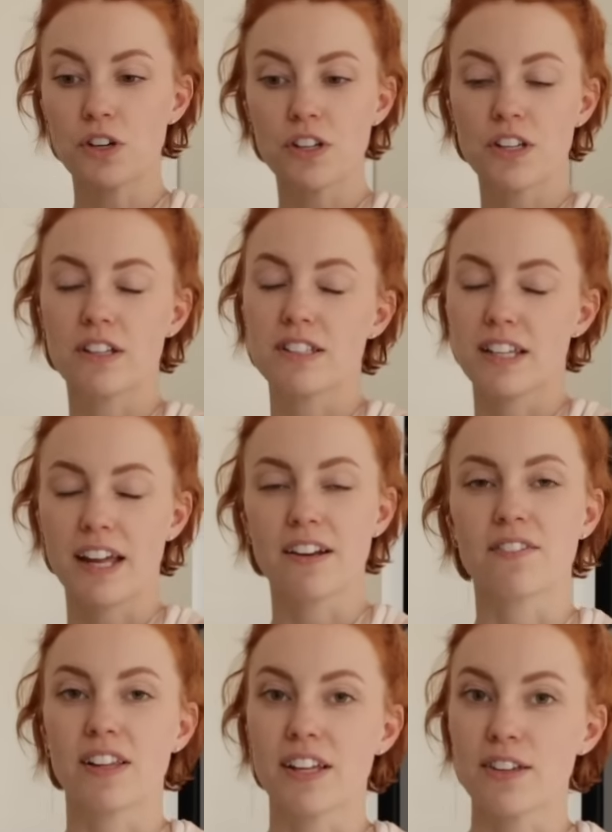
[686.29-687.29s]
It's kind
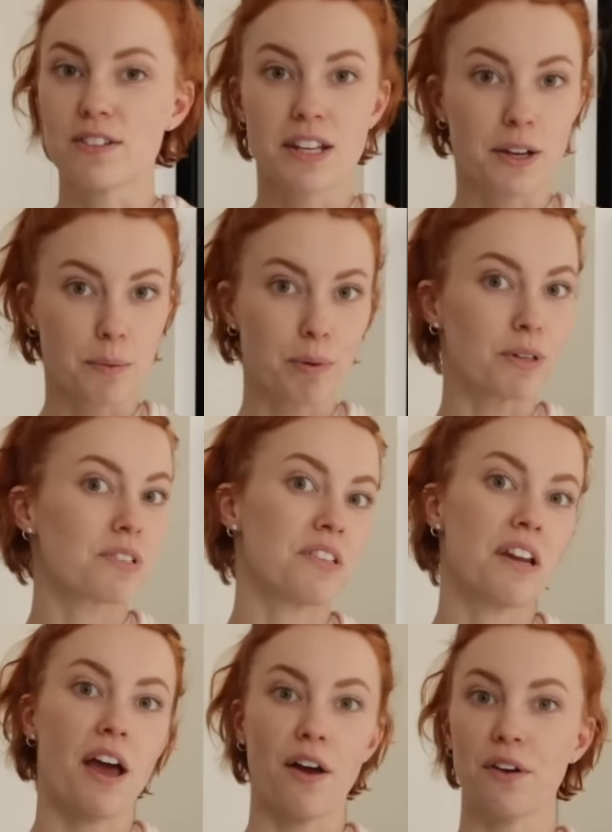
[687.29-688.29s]
of like you take a
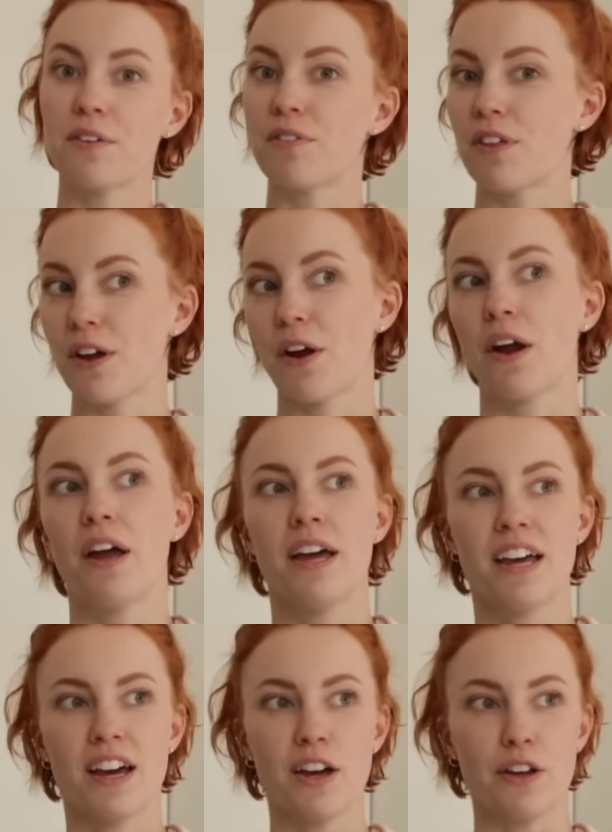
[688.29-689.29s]
person out of their
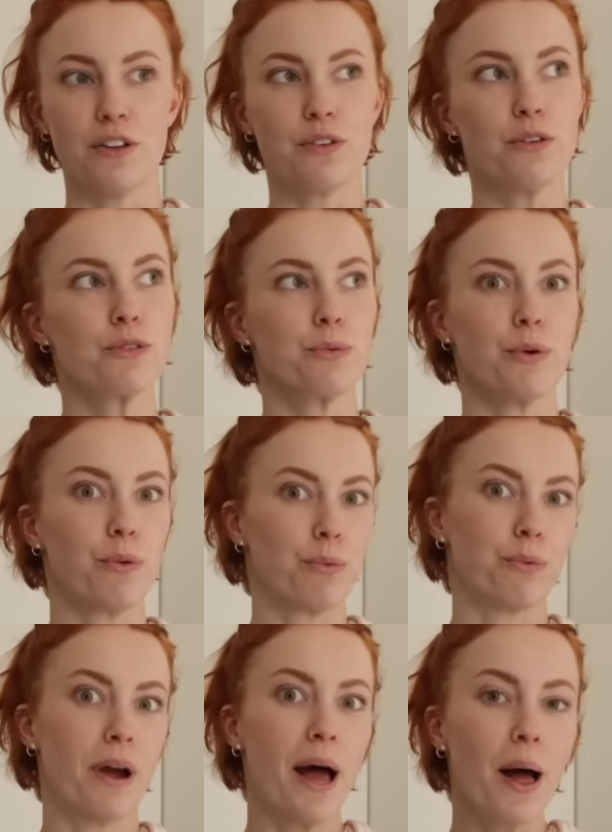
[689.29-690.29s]
usual
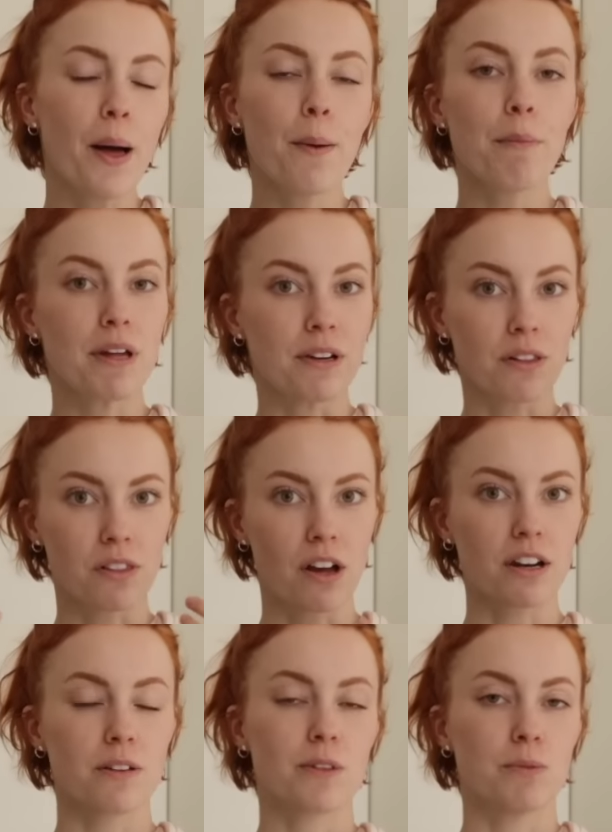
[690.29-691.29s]
realm and a
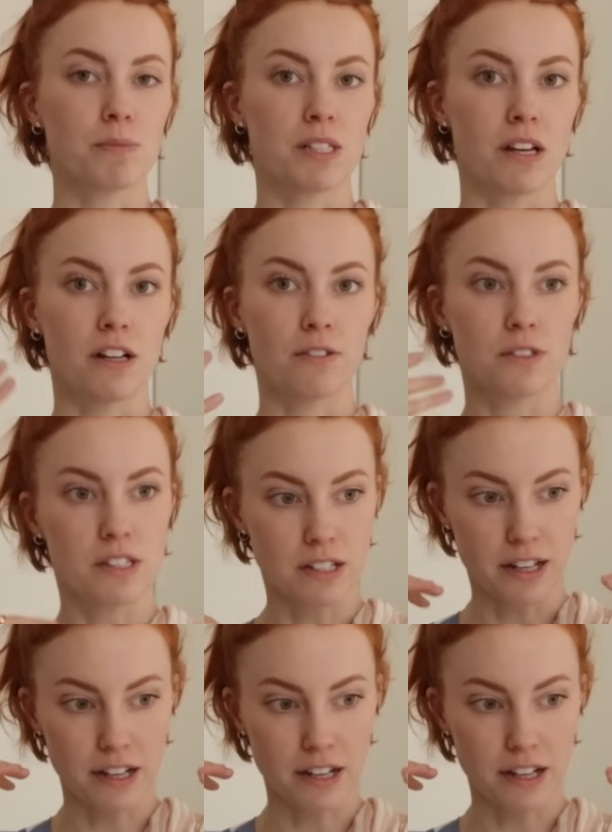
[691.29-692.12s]
lot of themselves